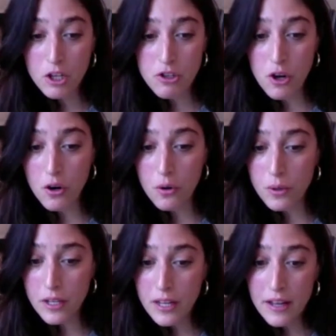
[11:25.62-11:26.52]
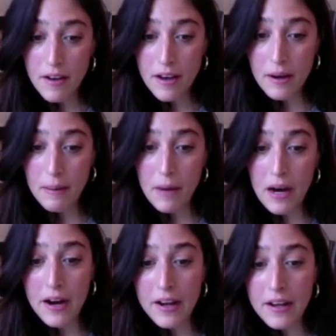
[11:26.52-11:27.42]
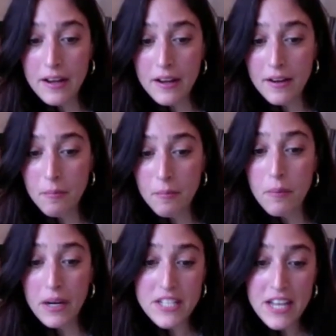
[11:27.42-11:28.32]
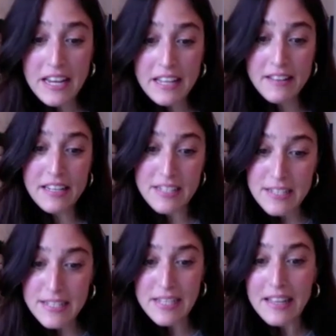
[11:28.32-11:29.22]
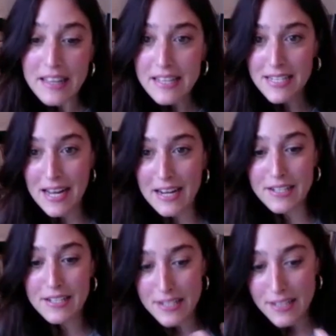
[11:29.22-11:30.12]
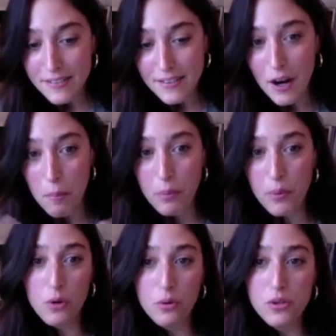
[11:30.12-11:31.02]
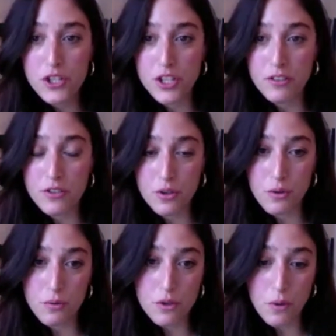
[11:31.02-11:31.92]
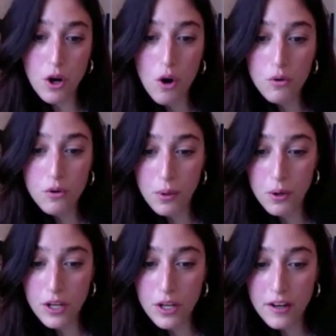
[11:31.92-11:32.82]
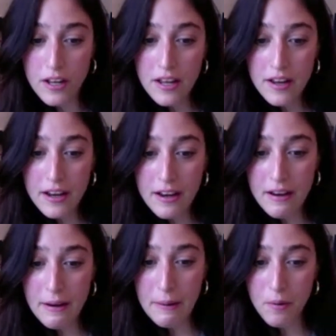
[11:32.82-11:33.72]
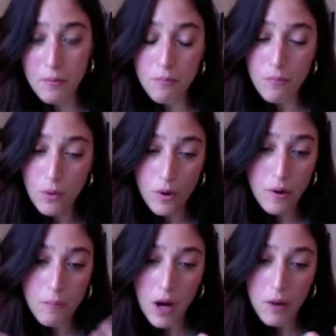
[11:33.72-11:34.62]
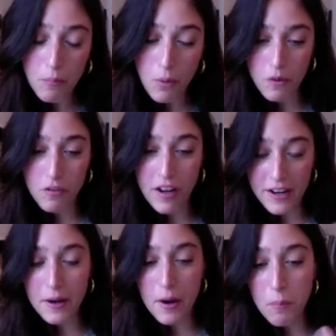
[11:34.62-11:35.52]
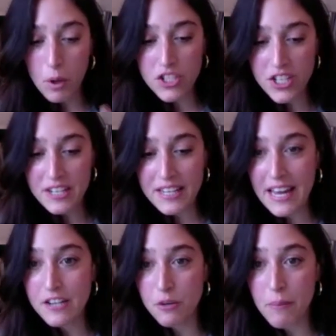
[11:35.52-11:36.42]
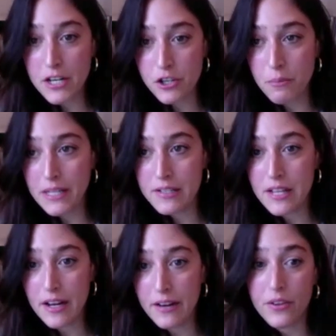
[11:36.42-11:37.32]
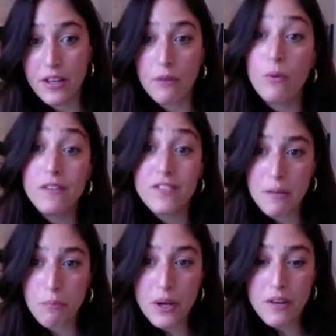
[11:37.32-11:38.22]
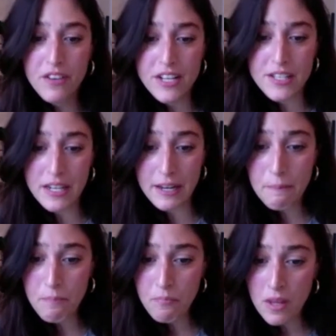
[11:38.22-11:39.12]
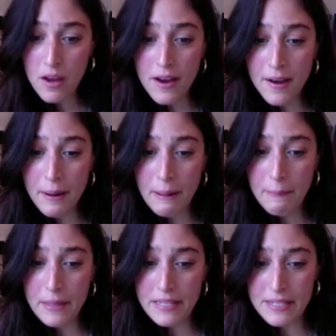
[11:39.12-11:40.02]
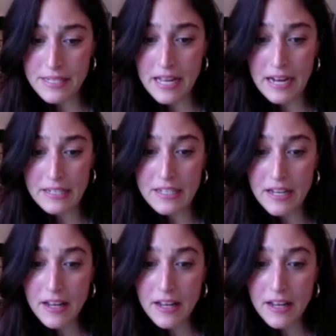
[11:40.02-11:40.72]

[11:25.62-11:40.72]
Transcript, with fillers: So um, I, by taking this synthesized approach to, to a code book, uh, or a, more of like a multi-indicator measurements than I think we've seen previously, um, is that